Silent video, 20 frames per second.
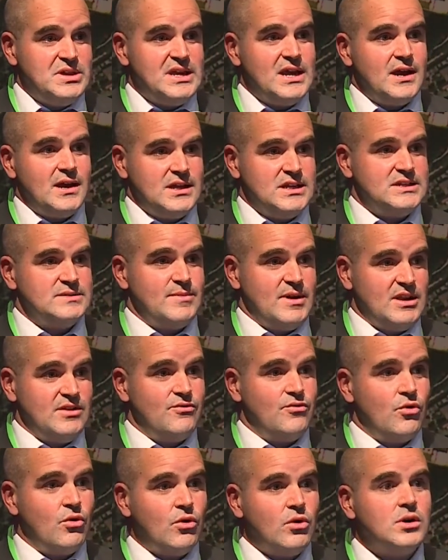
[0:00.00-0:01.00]
So that's
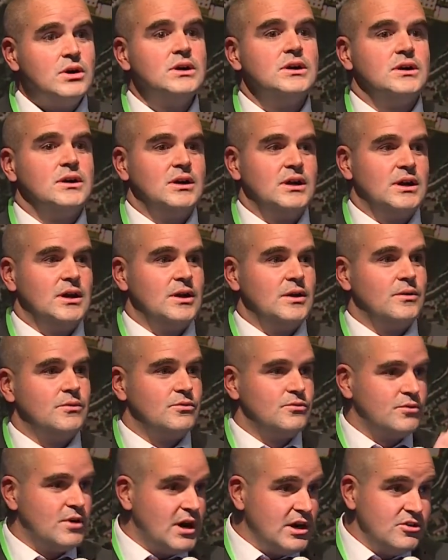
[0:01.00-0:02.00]
why API is
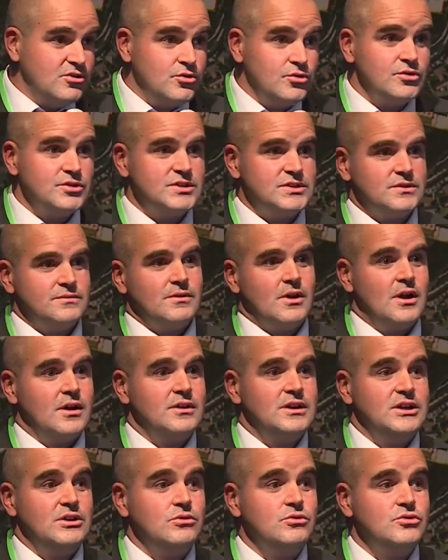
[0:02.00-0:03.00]
made for.
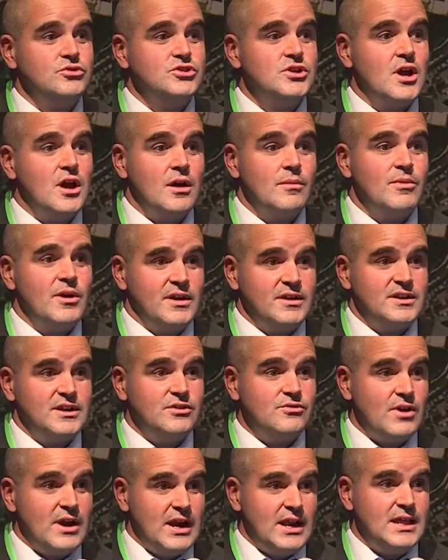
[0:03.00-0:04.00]
Uh, Racurs,
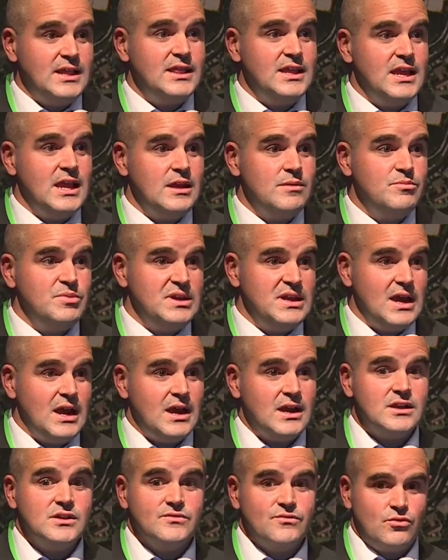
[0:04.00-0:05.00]
uh, did a good job
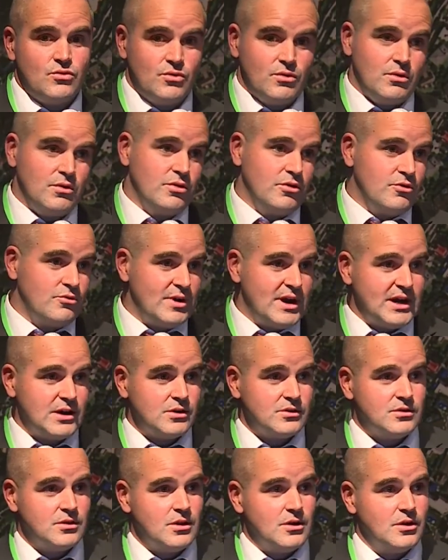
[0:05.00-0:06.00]
integrating the
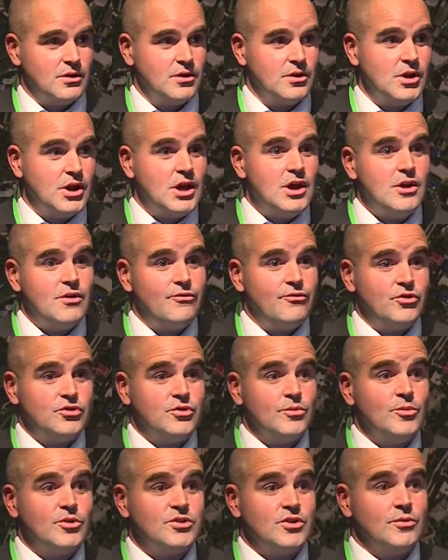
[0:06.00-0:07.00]
APIs for the,
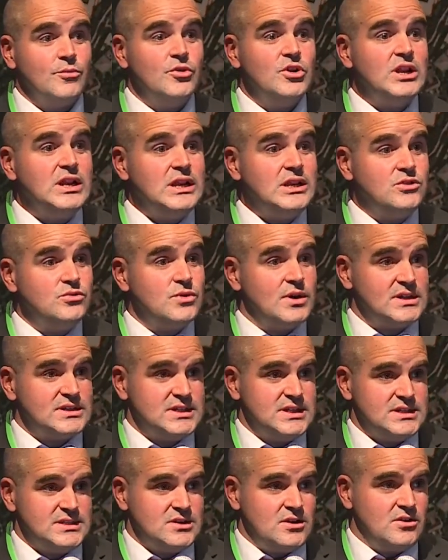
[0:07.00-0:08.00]
the
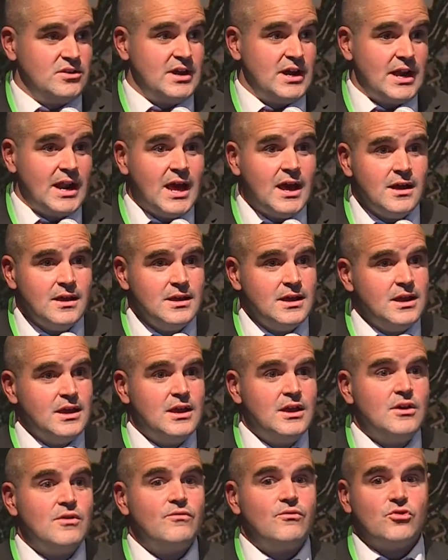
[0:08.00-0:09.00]
PHOTOMOD community to
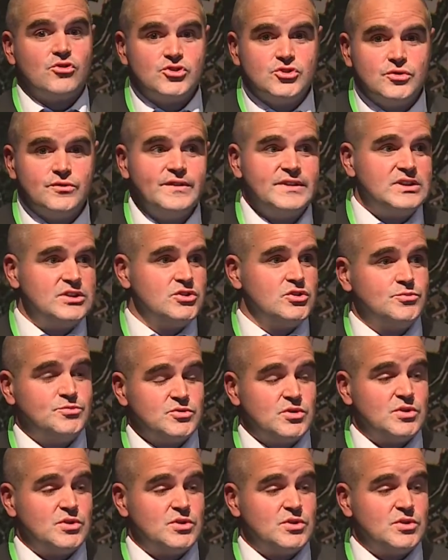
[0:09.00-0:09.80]
access our data